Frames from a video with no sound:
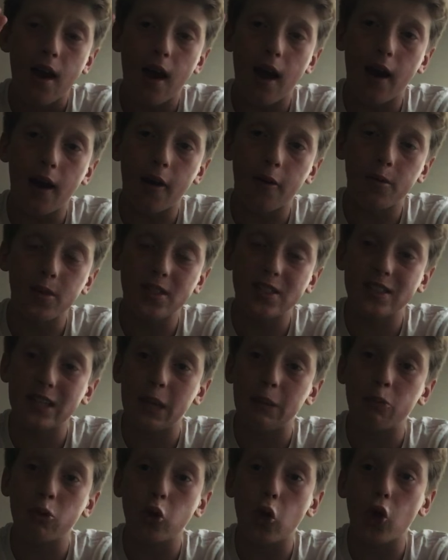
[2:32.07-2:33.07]

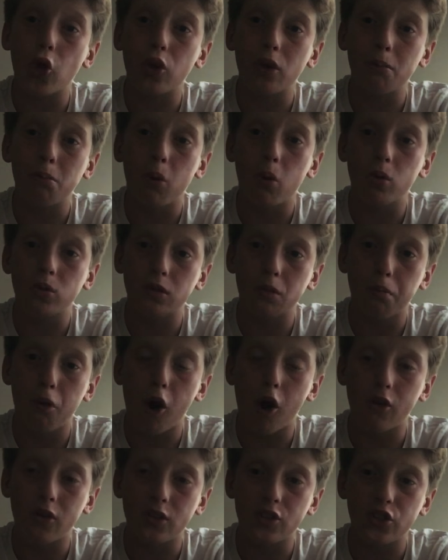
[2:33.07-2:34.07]
accept Logan Paul's
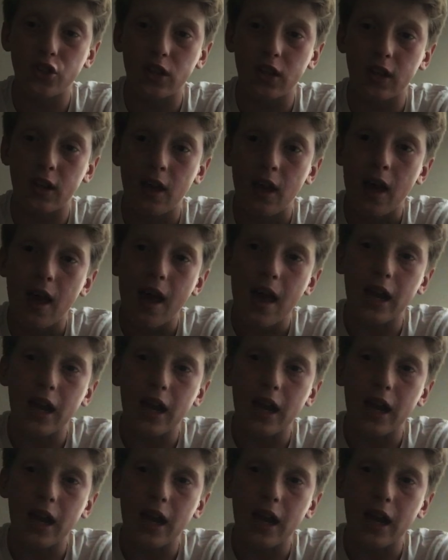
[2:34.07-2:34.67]
apology.